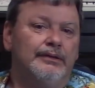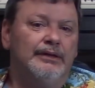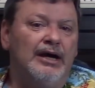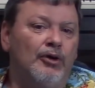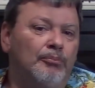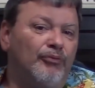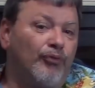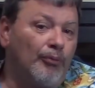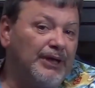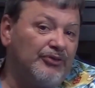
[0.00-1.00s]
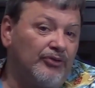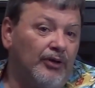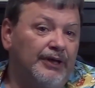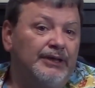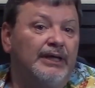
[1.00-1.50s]
Now, before we get
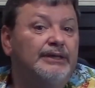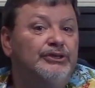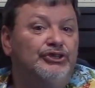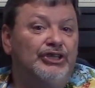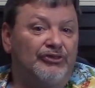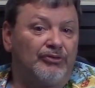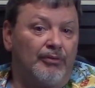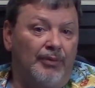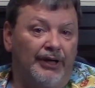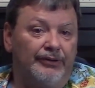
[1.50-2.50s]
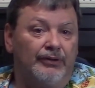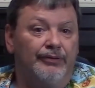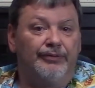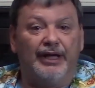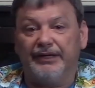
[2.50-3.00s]
started, just a reminder
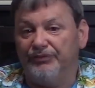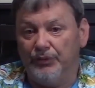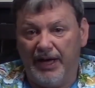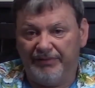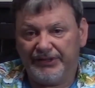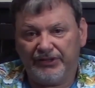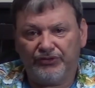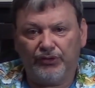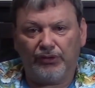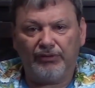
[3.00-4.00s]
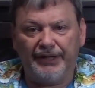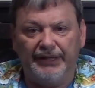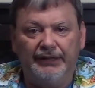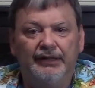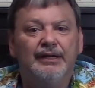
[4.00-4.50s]
that if you haven't done so
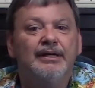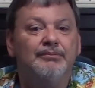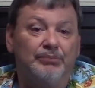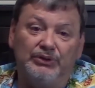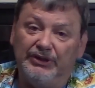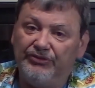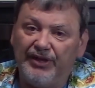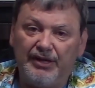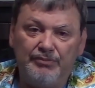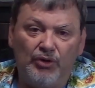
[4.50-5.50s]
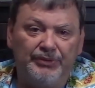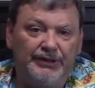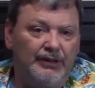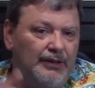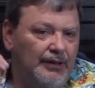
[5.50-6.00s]
already, please take a
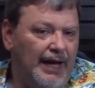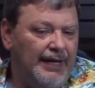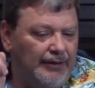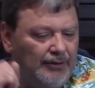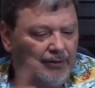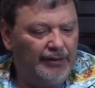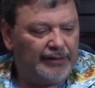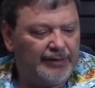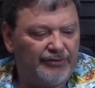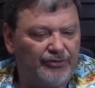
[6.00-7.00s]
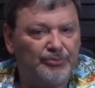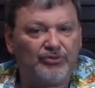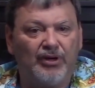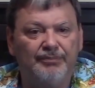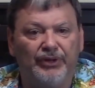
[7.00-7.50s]
moment and click that
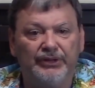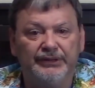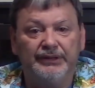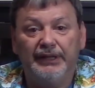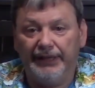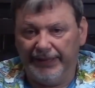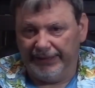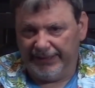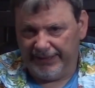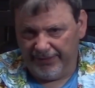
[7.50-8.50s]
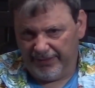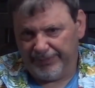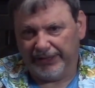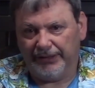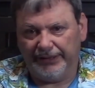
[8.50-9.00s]
subscribe button and hit the
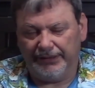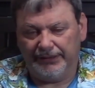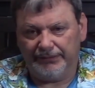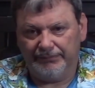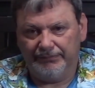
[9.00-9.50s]
bell icon.